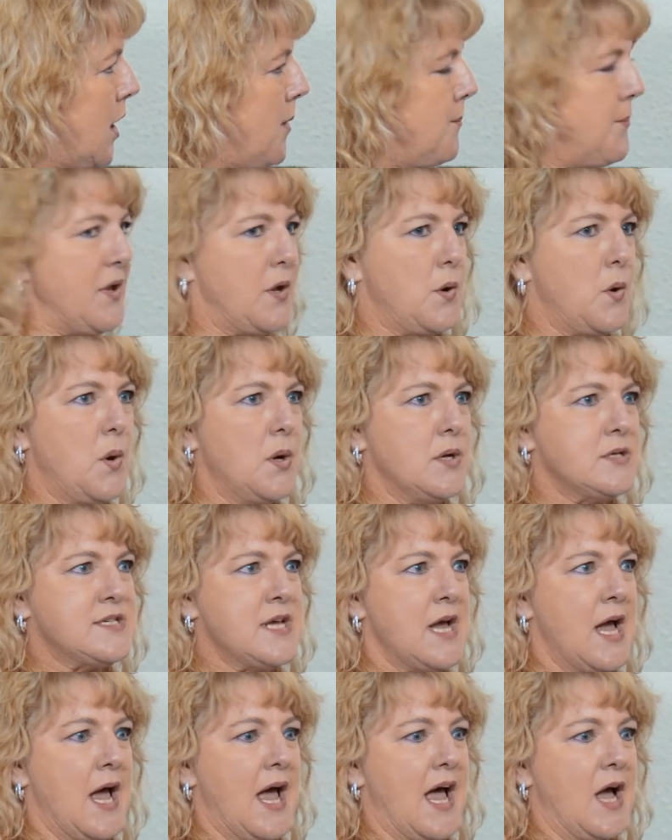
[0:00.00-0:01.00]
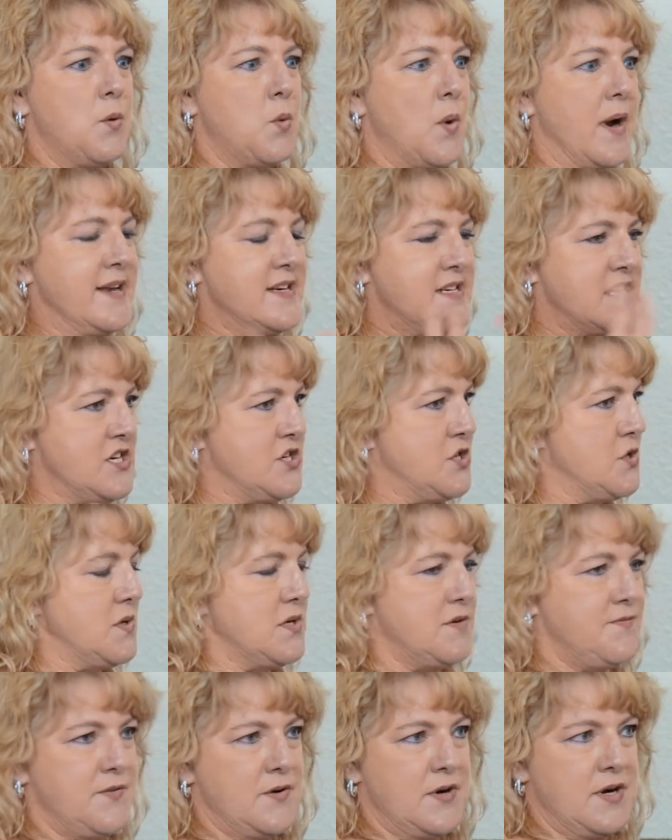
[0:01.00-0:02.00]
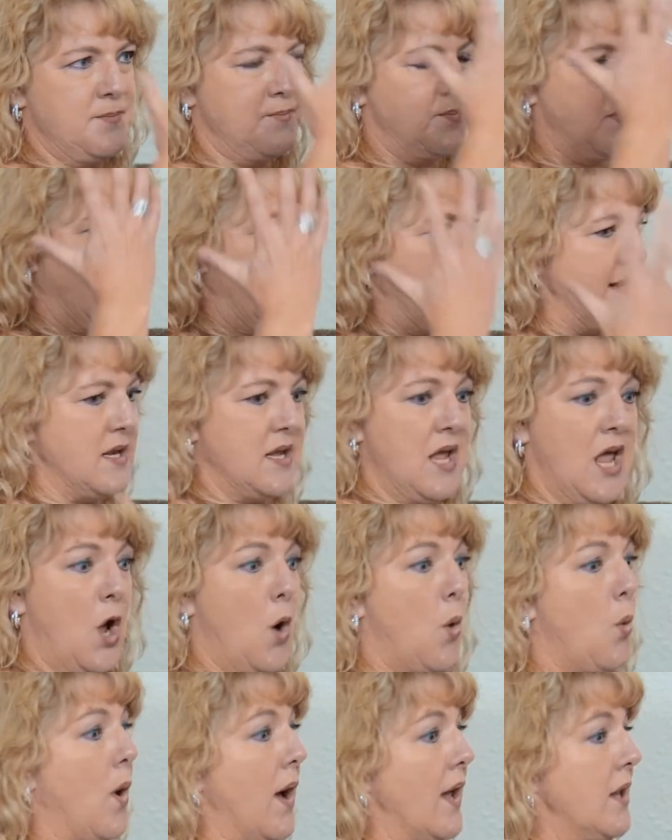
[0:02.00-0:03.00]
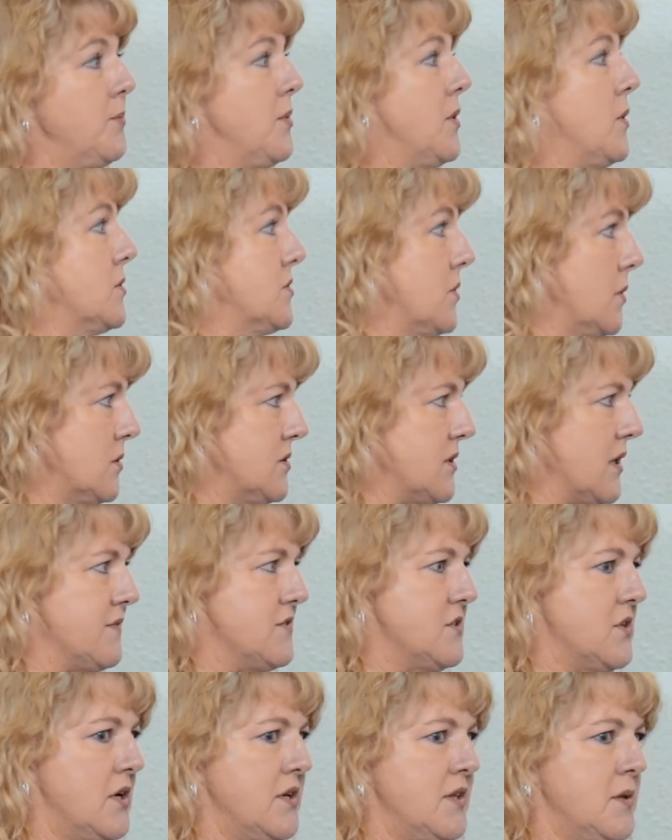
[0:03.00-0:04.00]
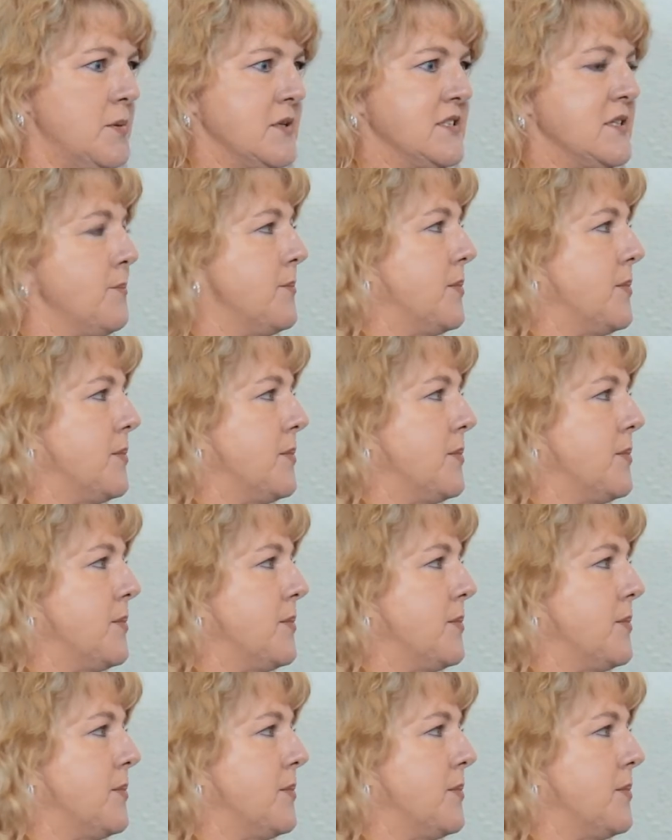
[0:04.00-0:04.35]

Because I went into it very blindly. Why? Because also I've started the business,